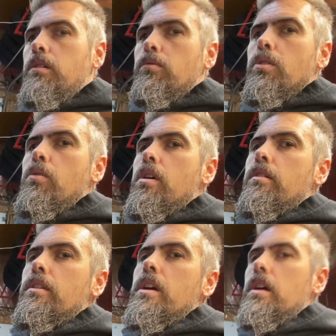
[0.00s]
we'll go
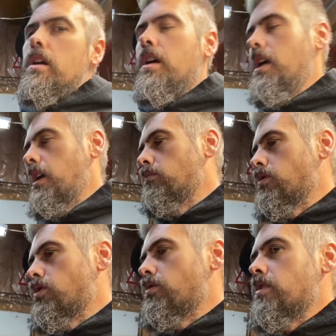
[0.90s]
under there and we'll
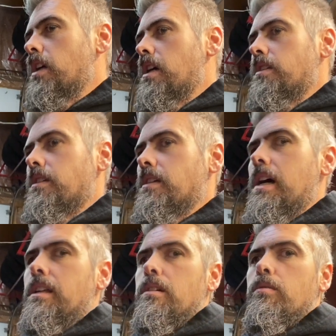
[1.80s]
show you guys
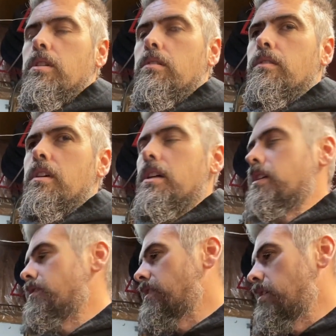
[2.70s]
exactly what it looks like.
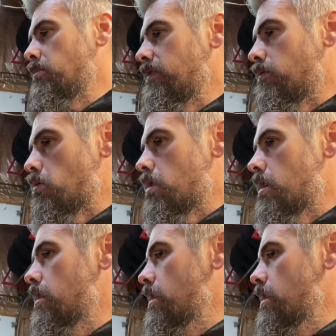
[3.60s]
You've seen before.